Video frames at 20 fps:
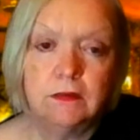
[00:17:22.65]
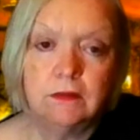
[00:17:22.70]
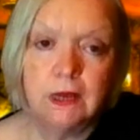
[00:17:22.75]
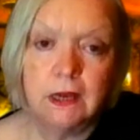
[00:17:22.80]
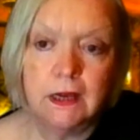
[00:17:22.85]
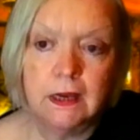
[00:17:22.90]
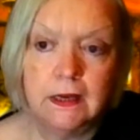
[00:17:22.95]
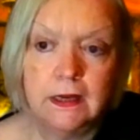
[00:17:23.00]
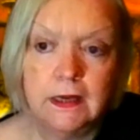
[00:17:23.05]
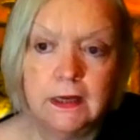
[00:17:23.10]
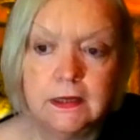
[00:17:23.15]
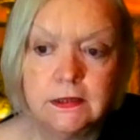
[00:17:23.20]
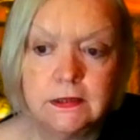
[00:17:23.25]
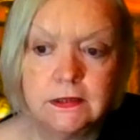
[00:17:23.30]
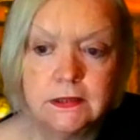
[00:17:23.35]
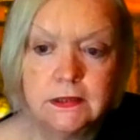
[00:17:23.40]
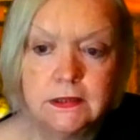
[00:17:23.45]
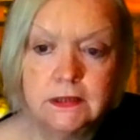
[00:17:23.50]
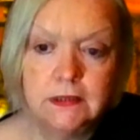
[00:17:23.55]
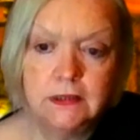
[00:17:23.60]
own head,
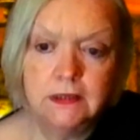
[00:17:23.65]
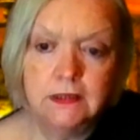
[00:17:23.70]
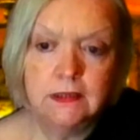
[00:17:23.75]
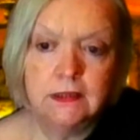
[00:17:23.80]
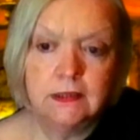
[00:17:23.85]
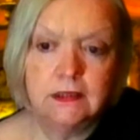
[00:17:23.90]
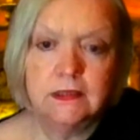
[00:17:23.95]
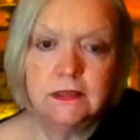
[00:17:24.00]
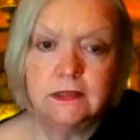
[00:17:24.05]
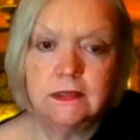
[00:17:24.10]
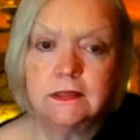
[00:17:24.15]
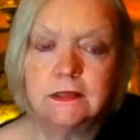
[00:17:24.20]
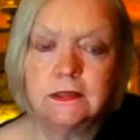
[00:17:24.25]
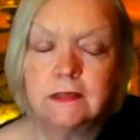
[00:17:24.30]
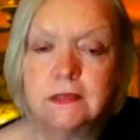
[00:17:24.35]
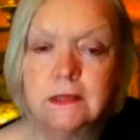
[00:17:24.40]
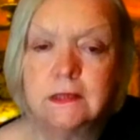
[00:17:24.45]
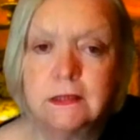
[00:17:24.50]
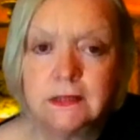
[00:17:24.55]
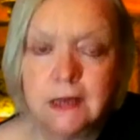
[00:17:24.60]

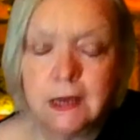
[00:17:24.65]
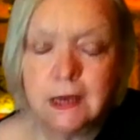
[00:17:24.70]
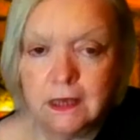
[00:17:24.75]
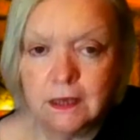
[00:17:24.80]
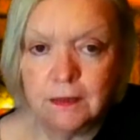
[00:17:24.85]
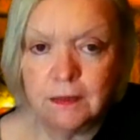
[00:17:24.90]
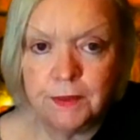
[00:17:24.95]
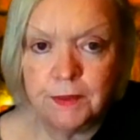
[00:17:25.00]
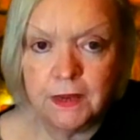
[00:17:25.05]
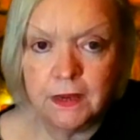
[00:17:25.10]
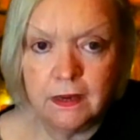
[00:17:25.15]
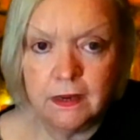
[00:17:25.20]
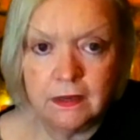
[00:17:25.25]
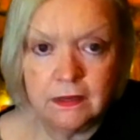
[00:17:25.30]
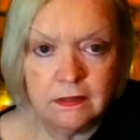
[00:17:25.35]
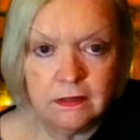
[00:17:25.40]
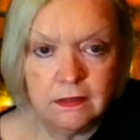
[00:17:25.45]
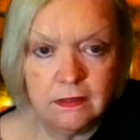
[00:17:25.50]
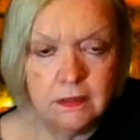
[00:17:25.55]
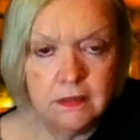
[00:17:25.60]
this this
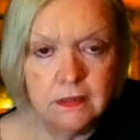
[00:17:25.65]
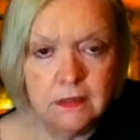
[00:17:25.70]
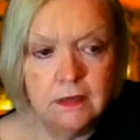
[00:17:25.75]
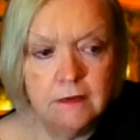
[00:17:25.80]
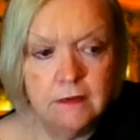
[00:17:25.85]
psychopath,